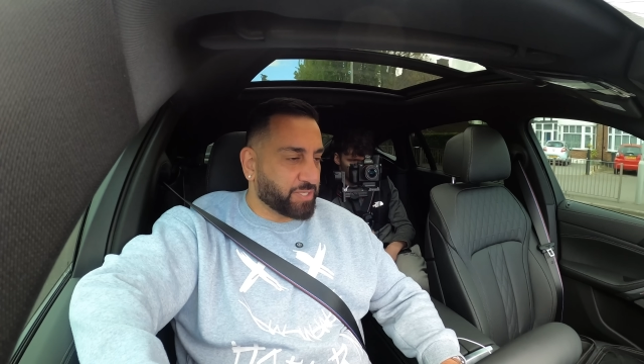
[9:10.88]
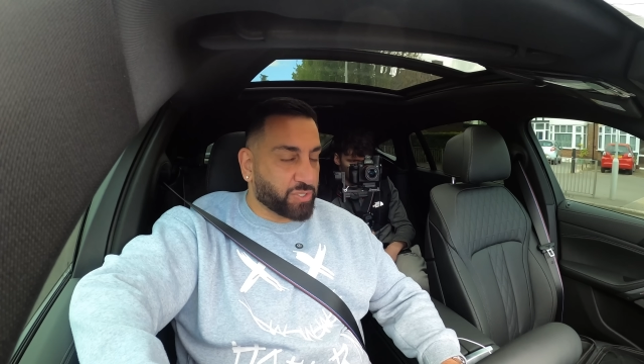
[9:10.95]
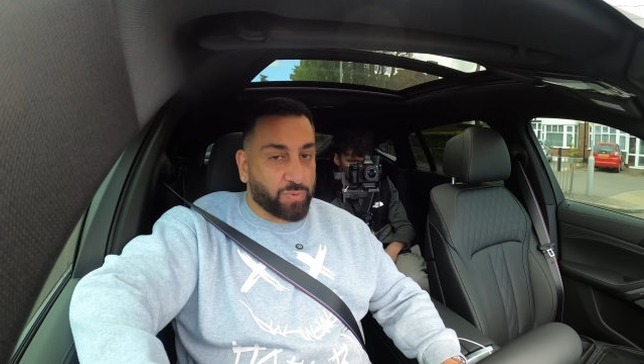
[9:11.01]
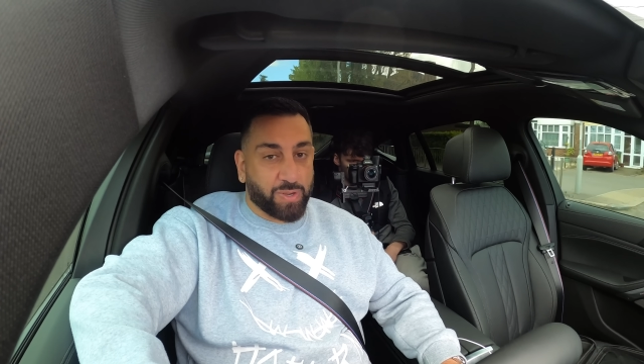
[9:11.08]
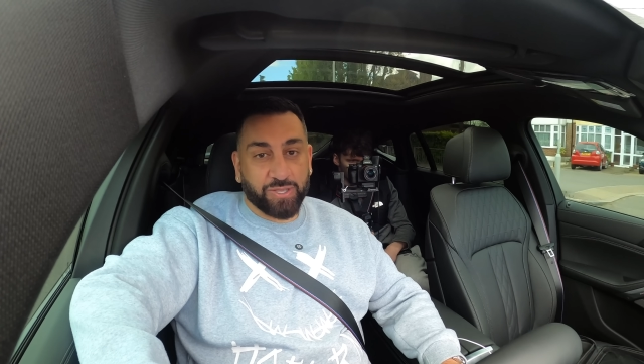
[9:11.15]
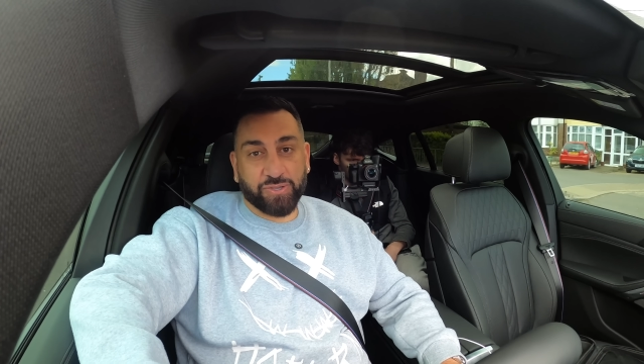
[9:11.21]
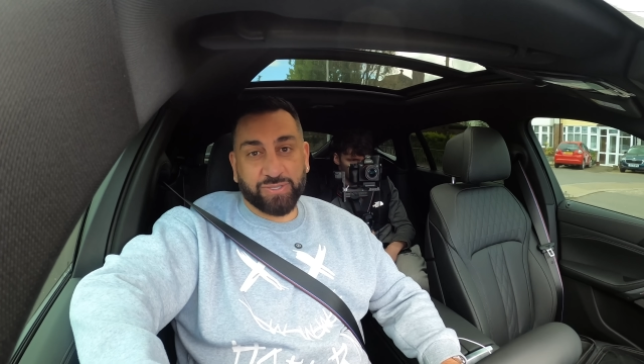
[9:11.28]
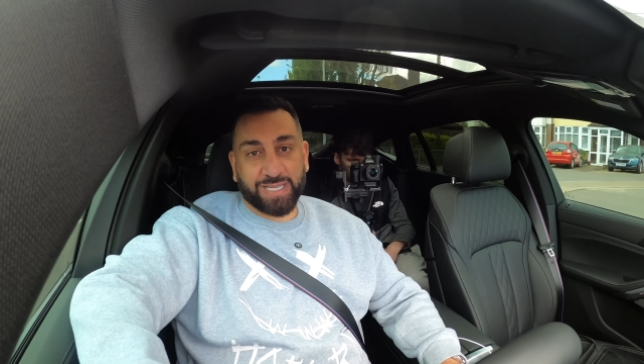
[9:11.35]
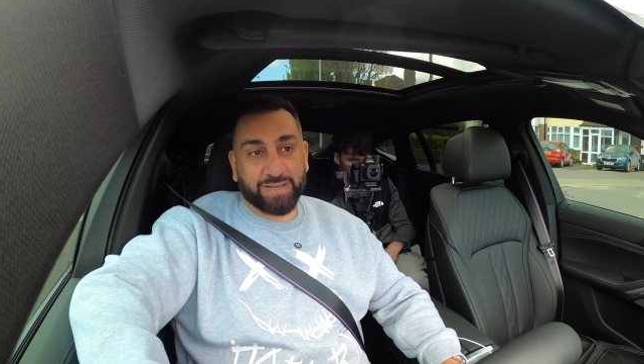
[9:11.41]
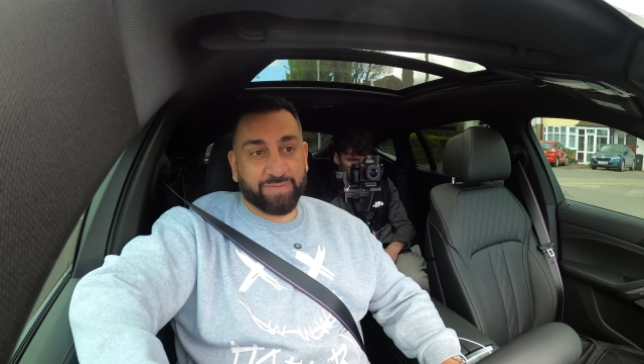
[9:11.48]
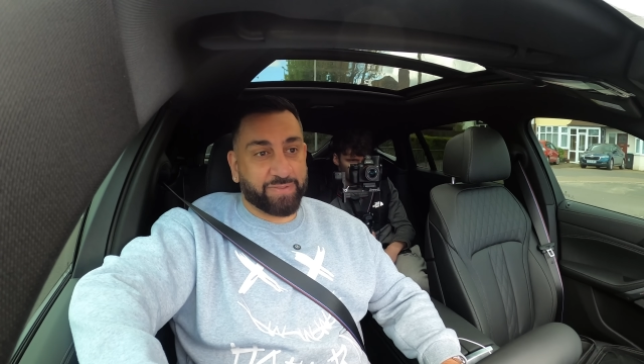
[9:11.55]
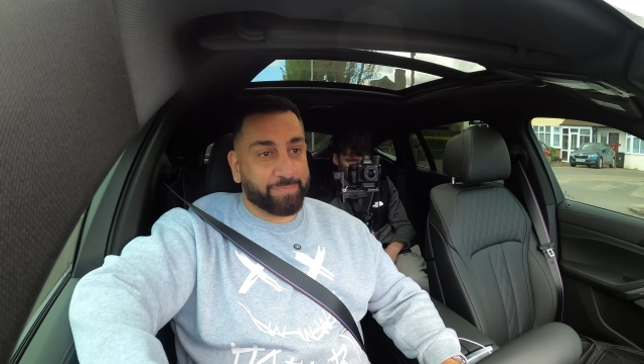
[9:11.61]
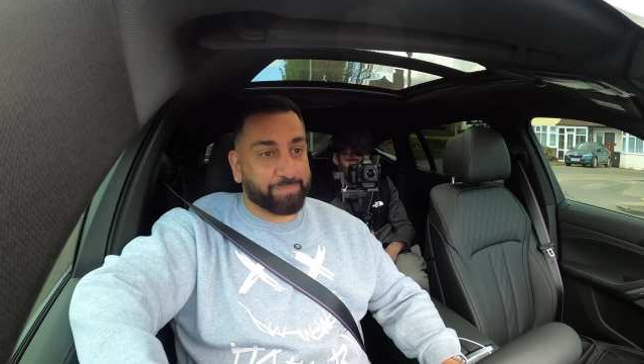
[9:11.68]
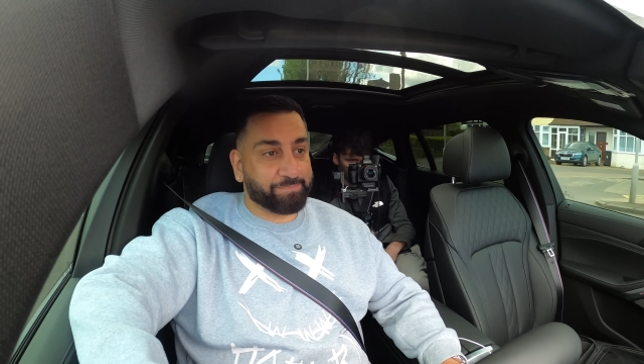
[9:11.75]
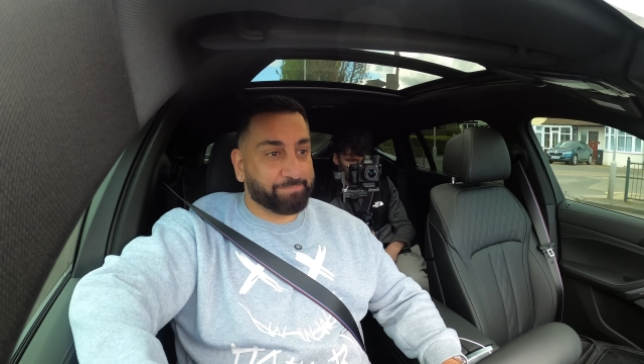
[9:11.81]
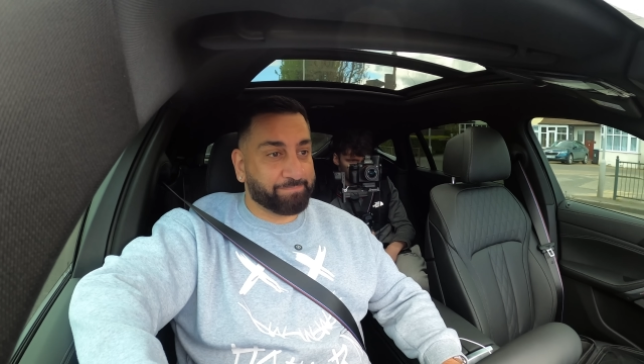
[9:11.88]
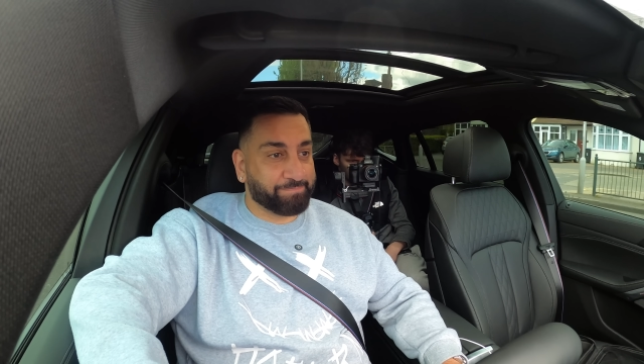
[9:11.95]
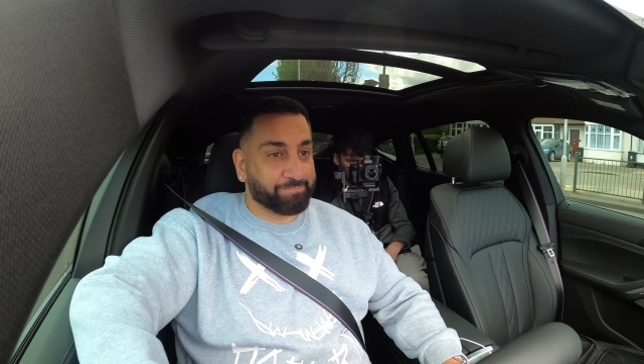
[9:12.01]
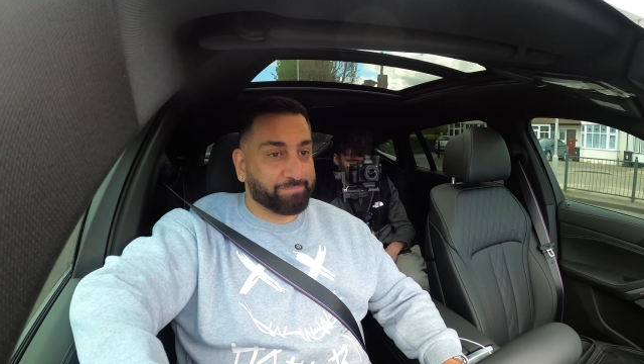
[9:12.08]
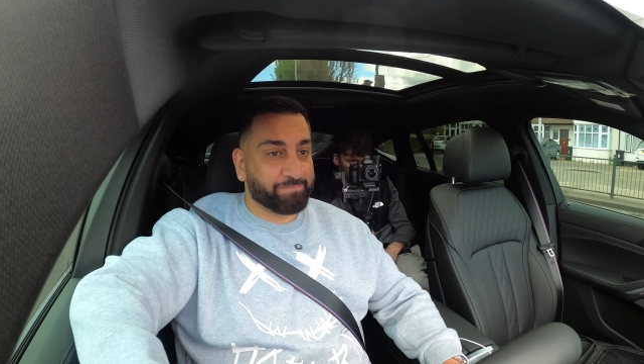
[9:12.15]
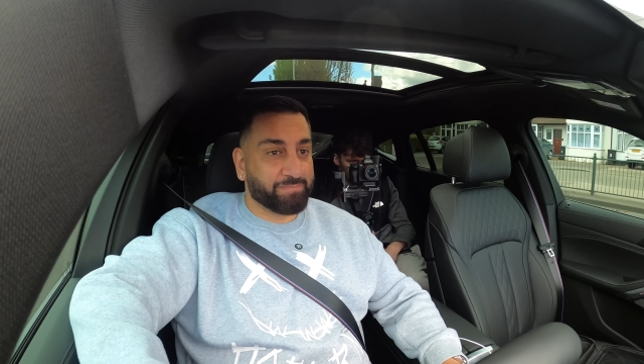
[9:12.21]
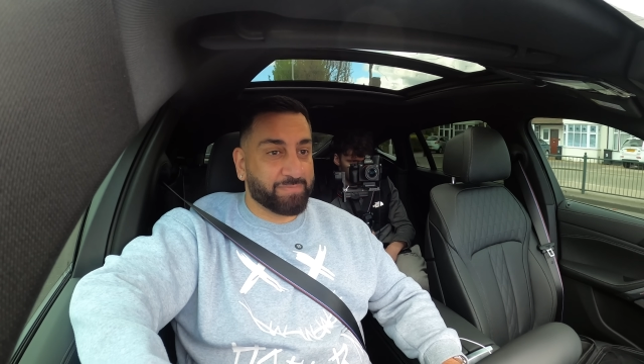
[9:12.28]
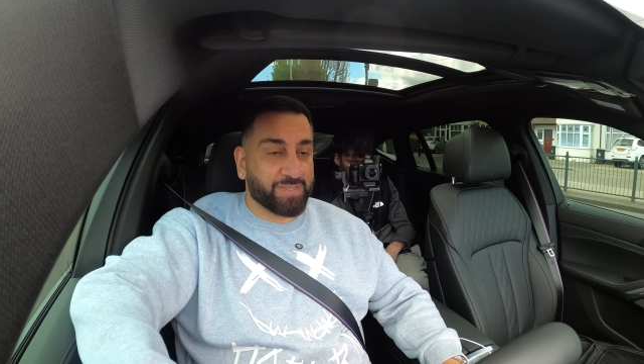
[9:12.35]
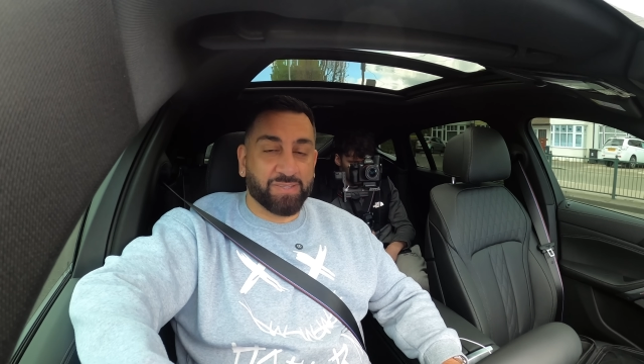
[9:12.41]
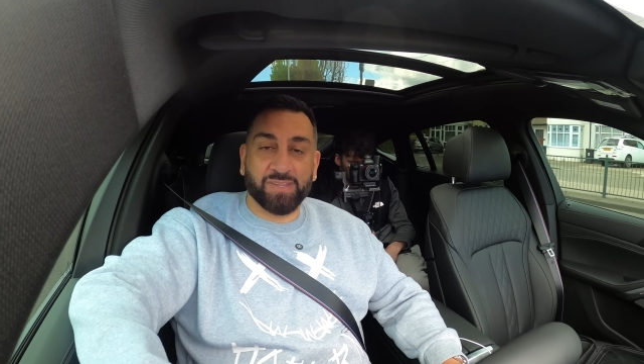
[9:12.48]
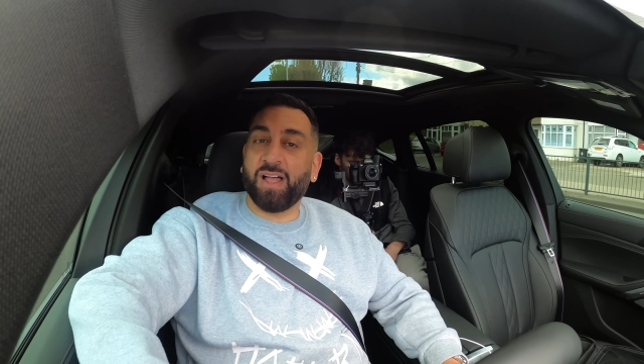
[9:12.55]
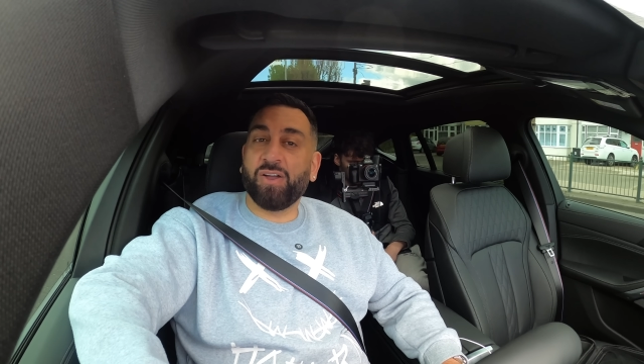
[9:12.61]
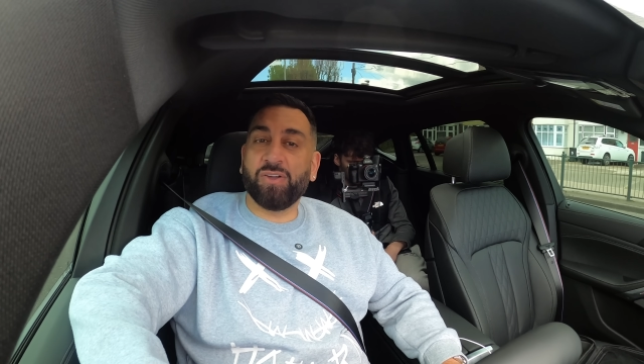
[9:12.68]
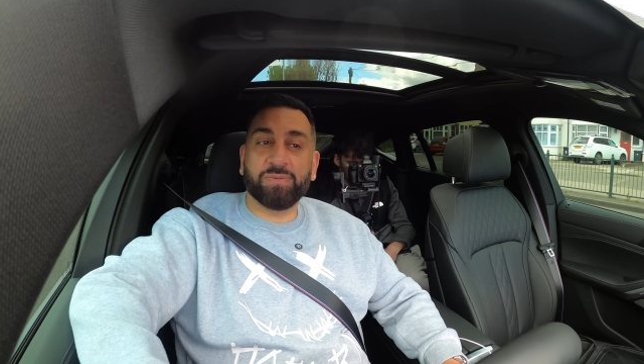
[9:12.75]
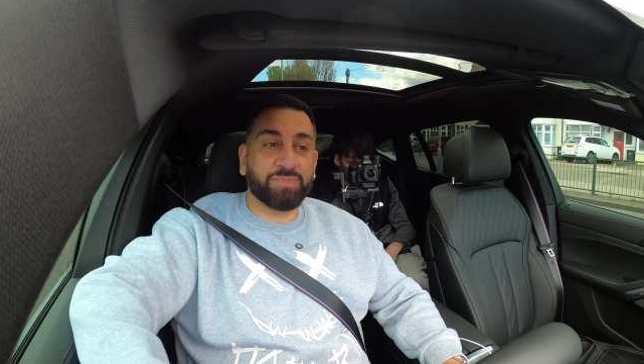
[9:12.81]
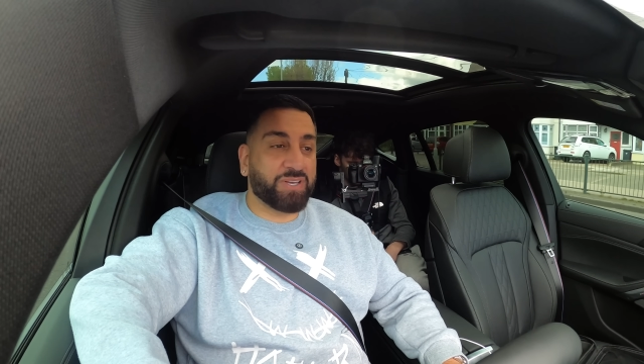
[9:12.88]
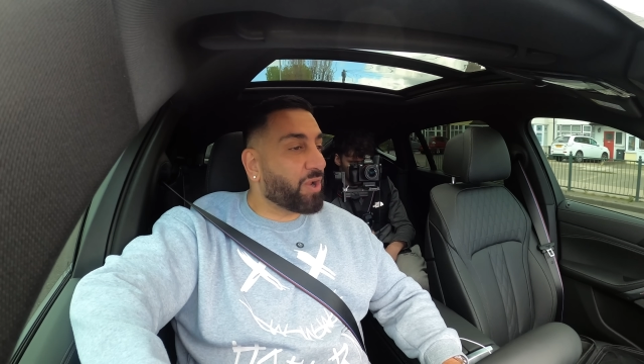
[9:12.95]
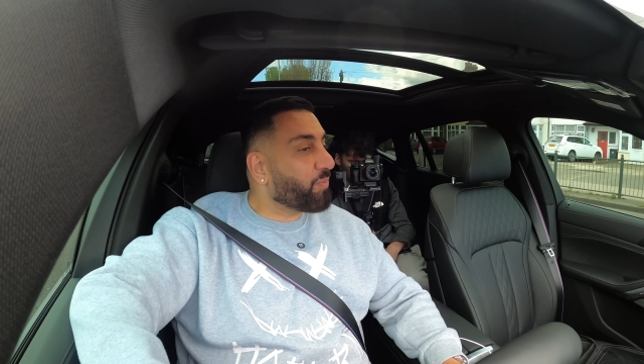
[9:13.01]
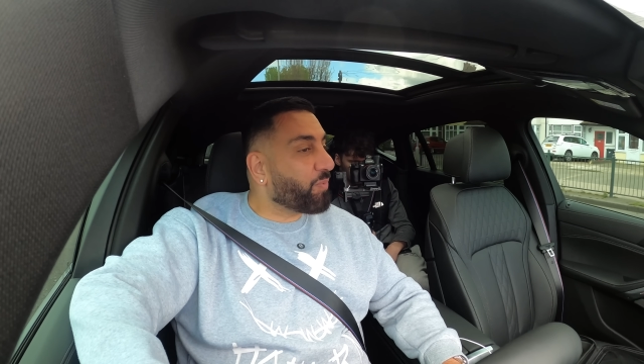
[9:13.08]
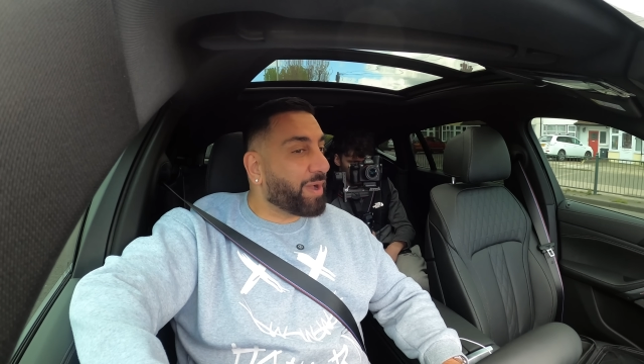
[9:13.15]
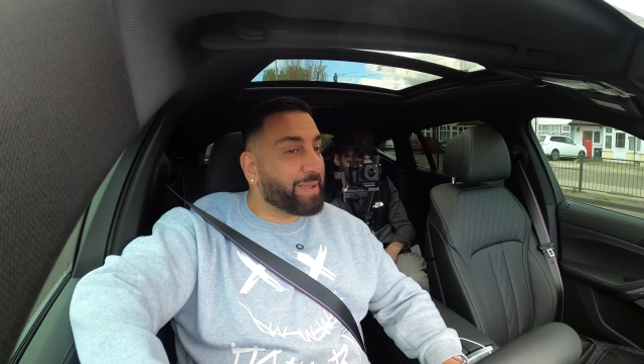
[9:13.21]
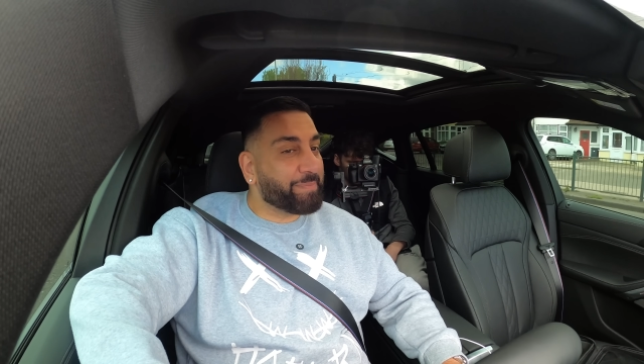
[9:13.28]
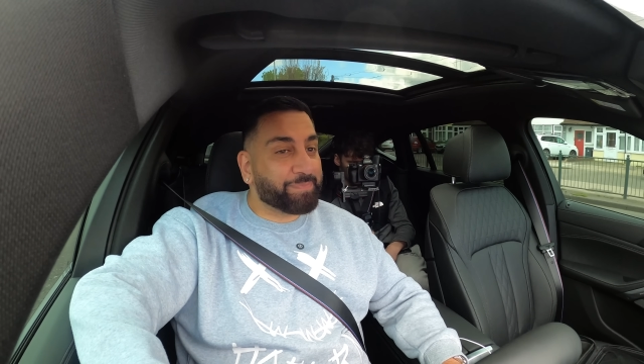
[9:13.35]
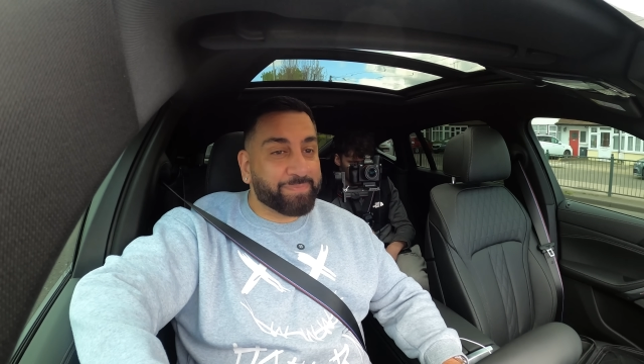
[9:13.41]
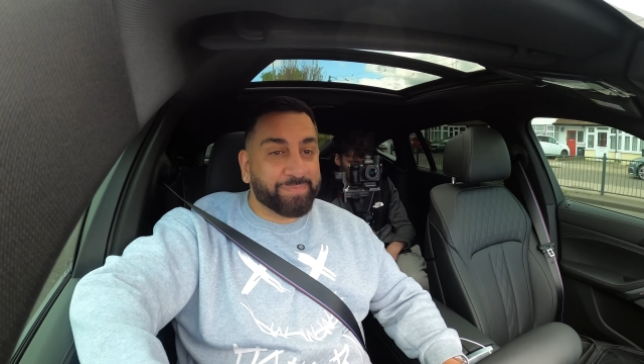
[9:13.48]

Do I use any of them? No. You know why?